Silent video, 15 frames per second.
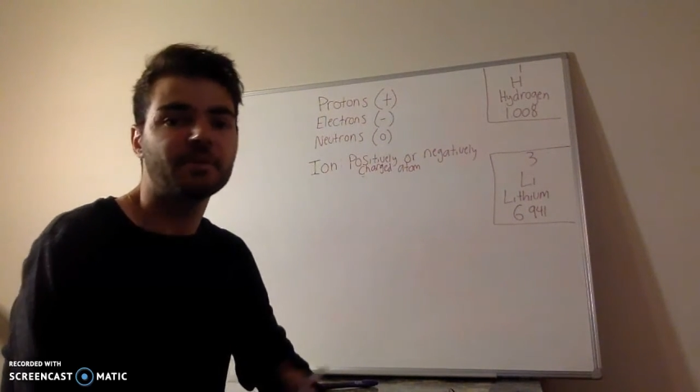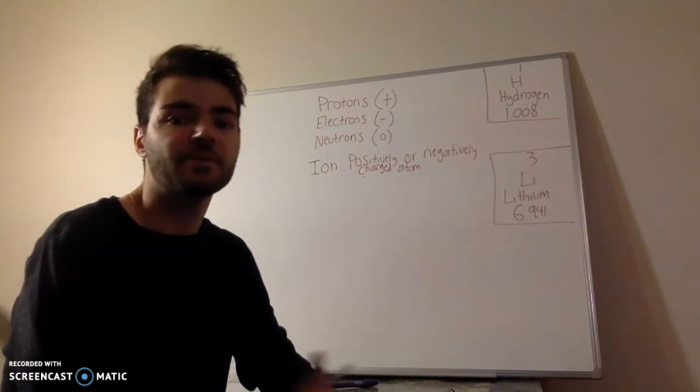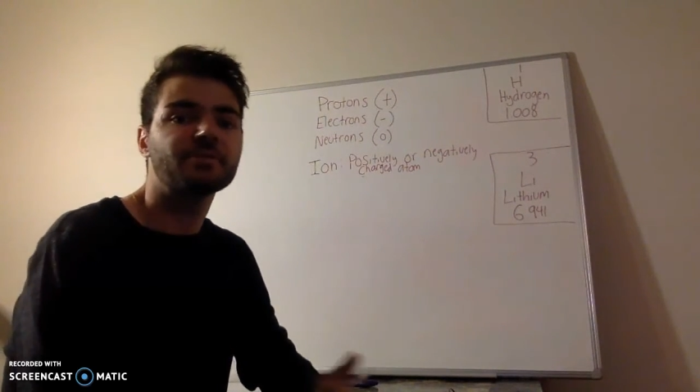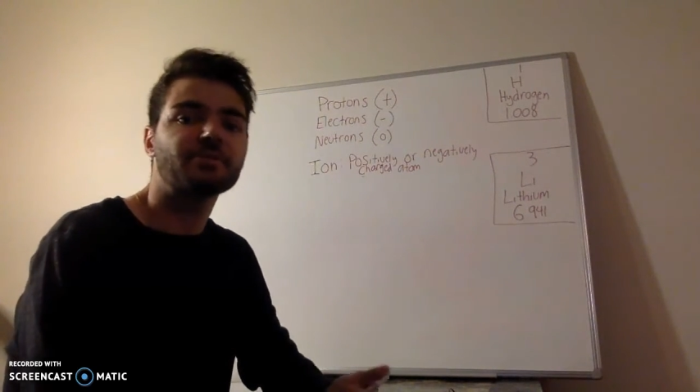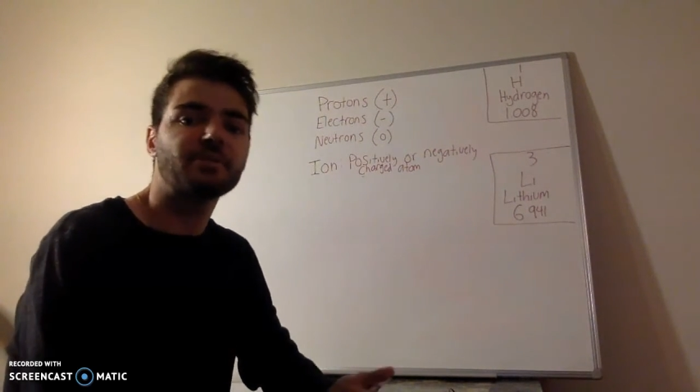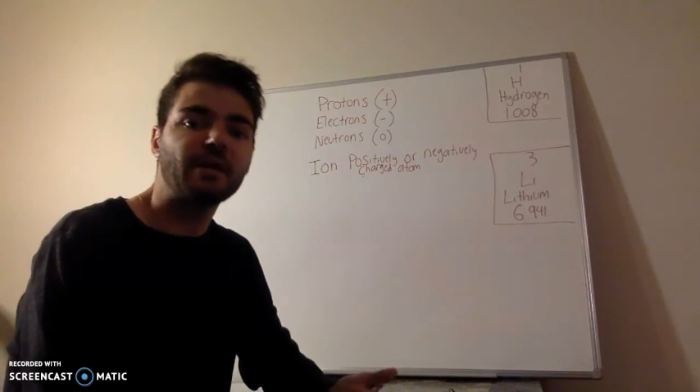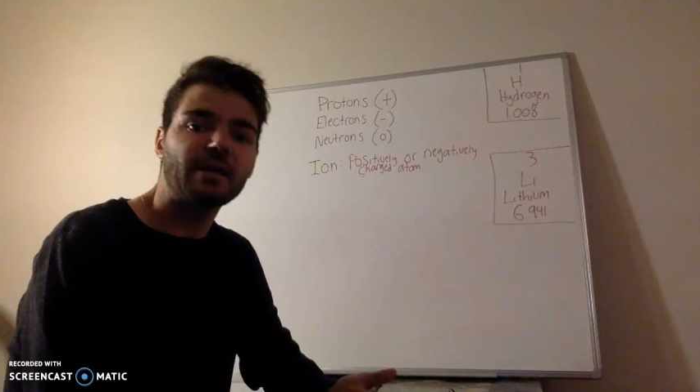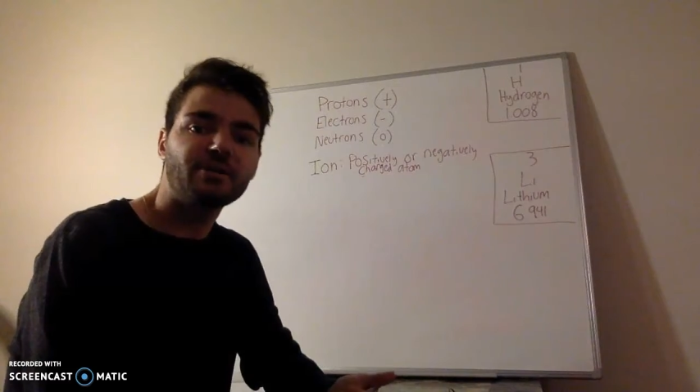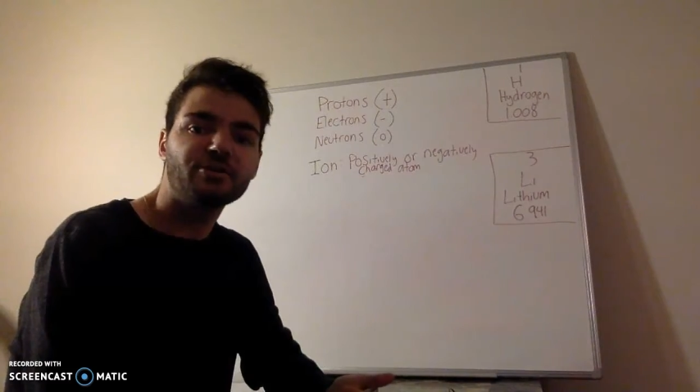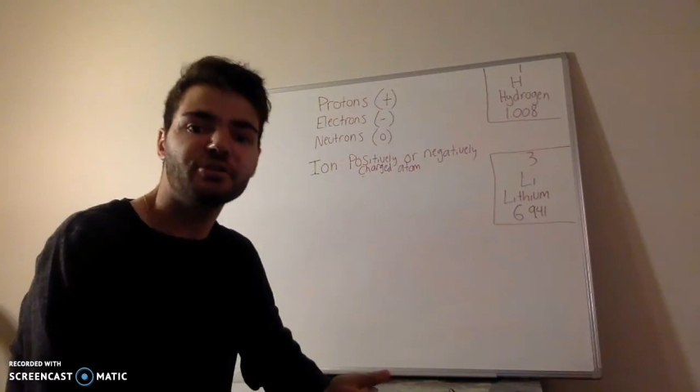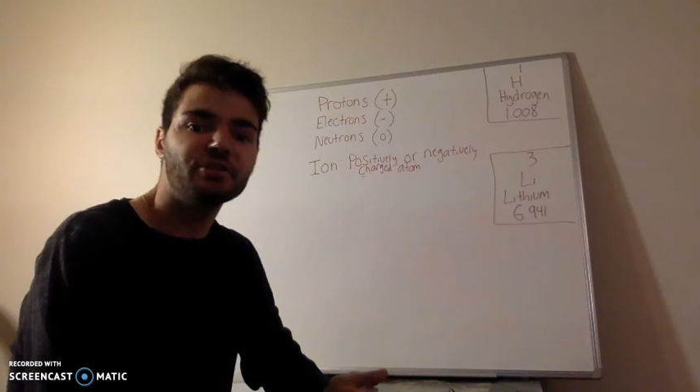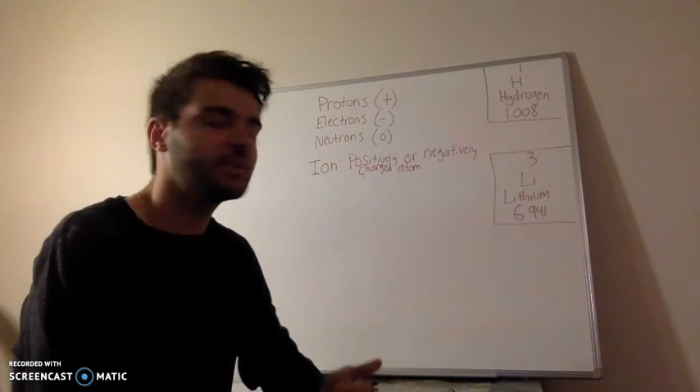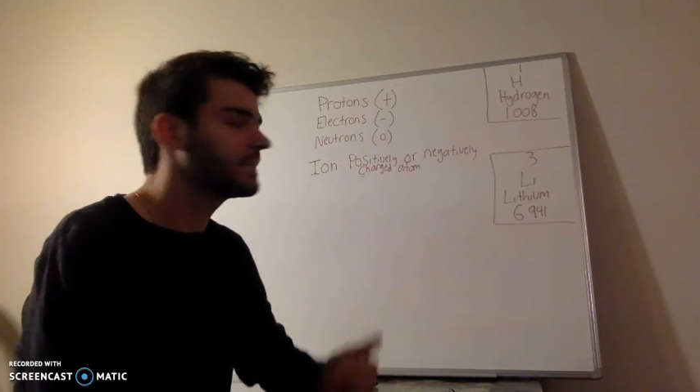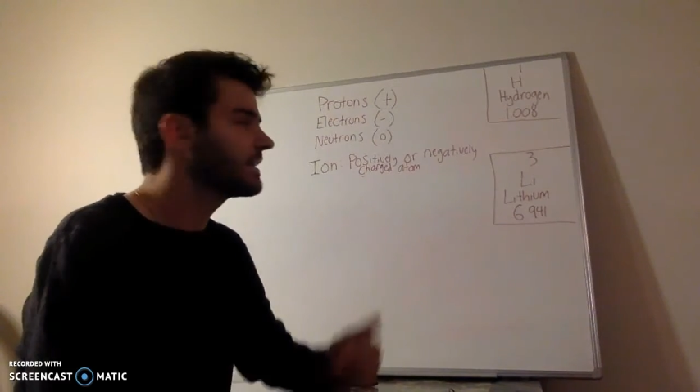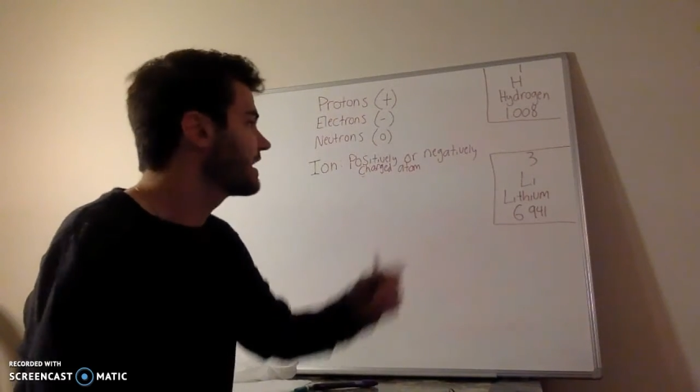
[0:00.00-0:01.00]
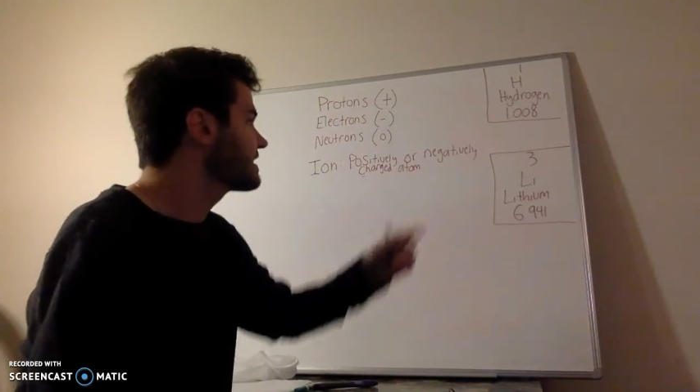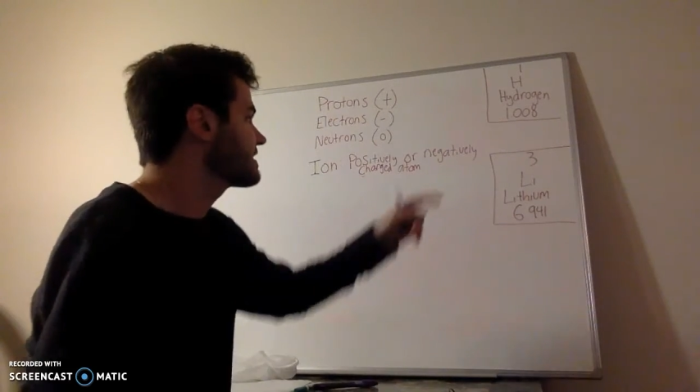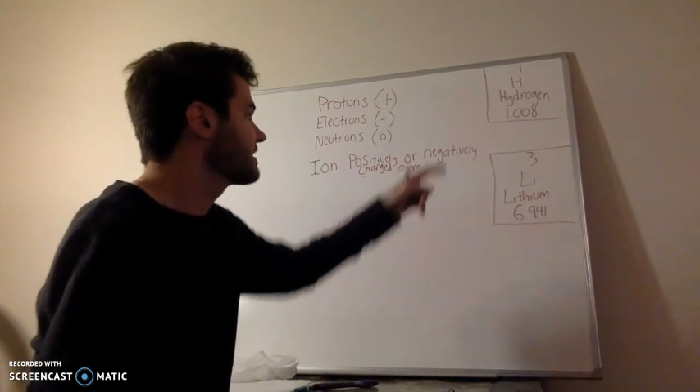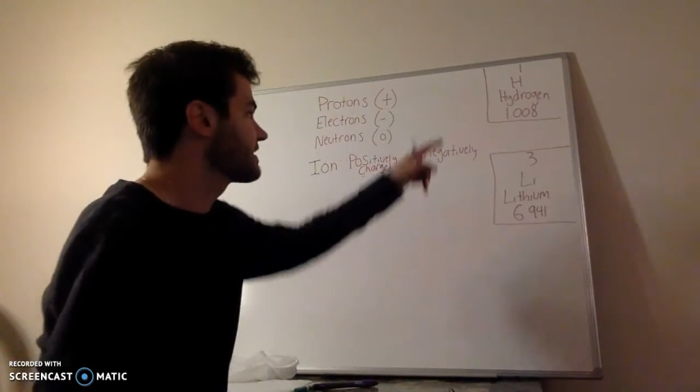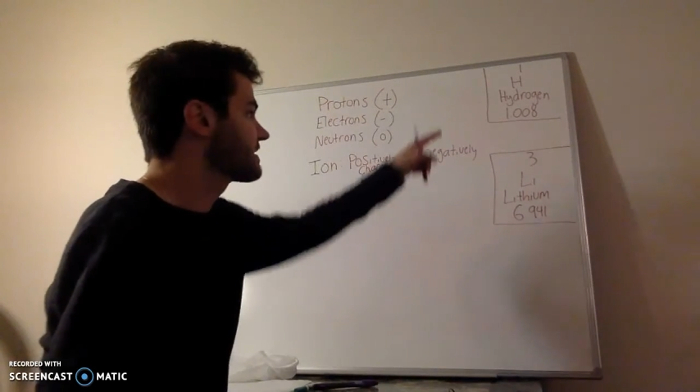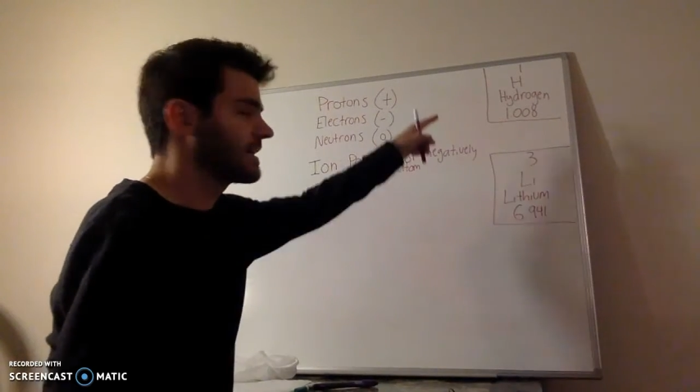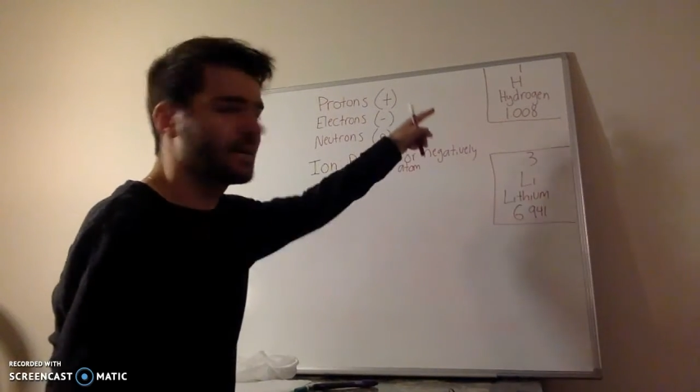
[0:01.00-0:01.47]
So hydrogen, it has
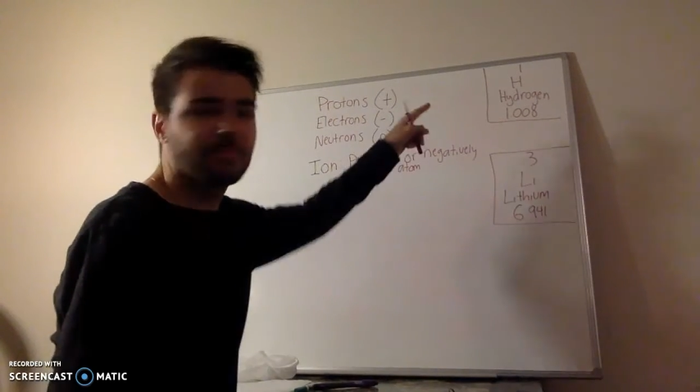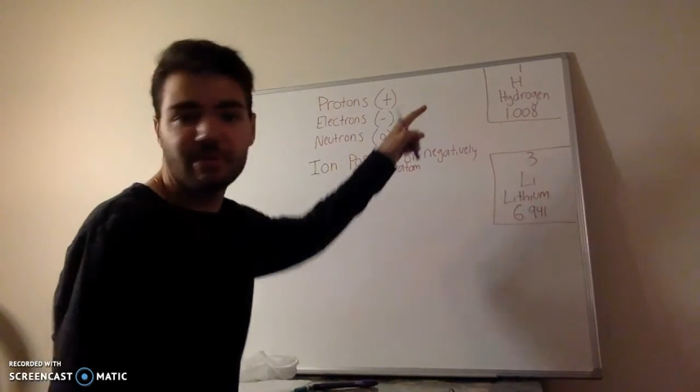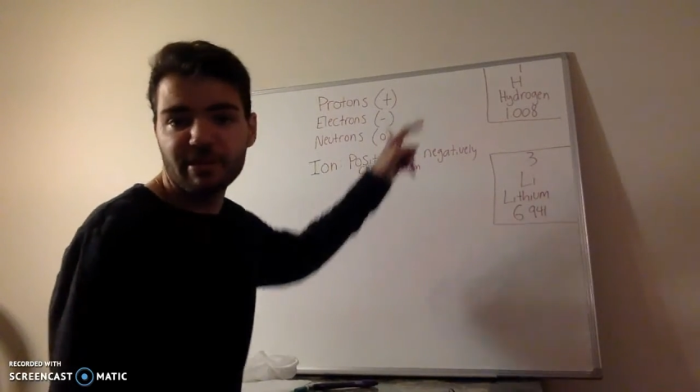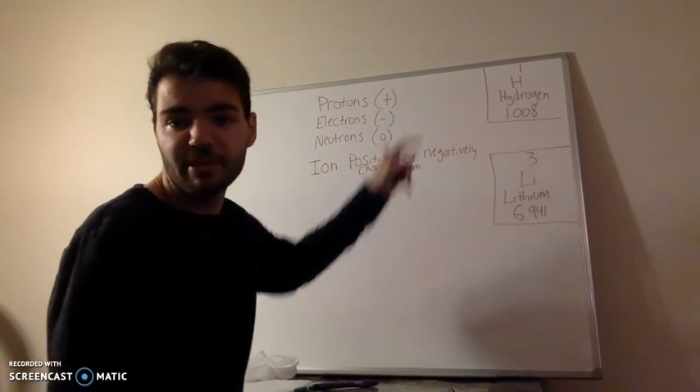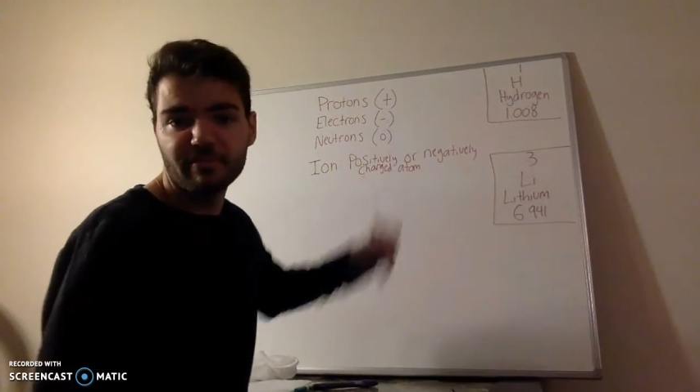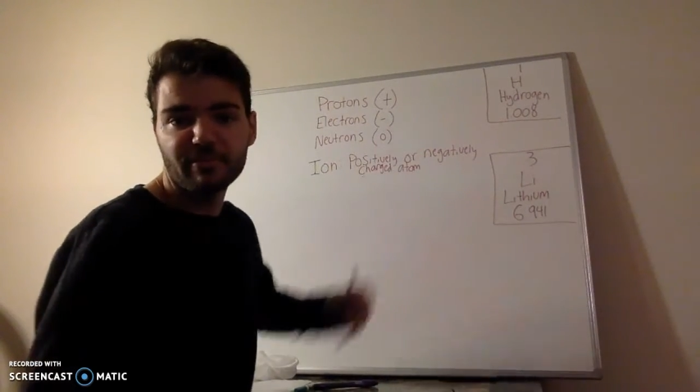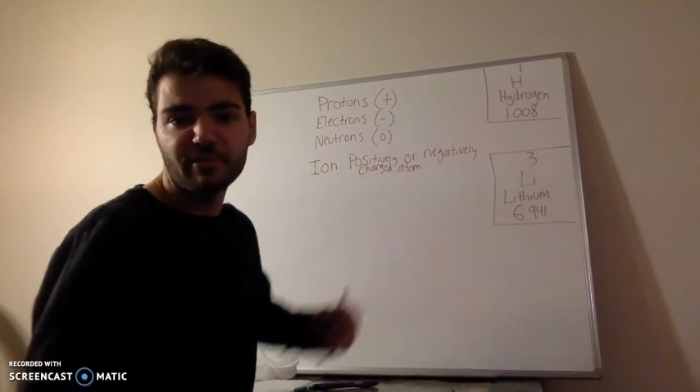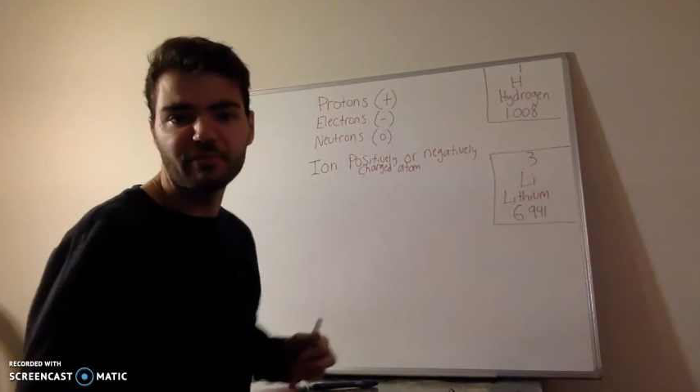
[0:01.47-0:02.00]
an atomic number